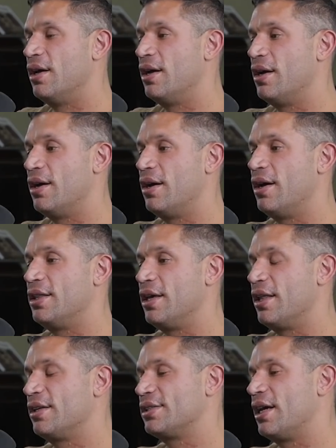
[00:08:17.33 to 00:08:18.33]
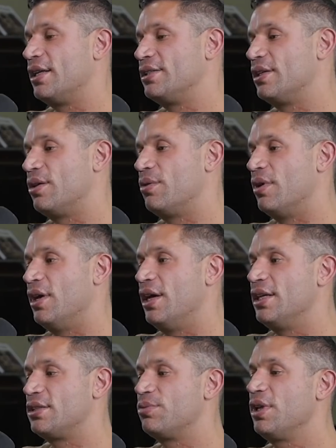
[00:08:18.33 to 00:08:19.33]
on the other side. So
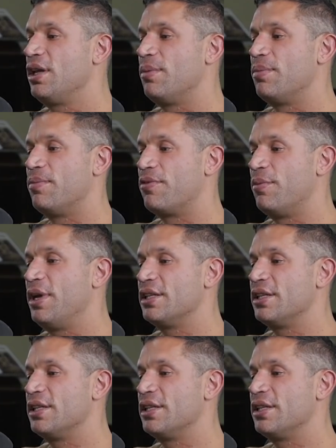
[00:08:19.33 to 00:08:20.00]
it's for me,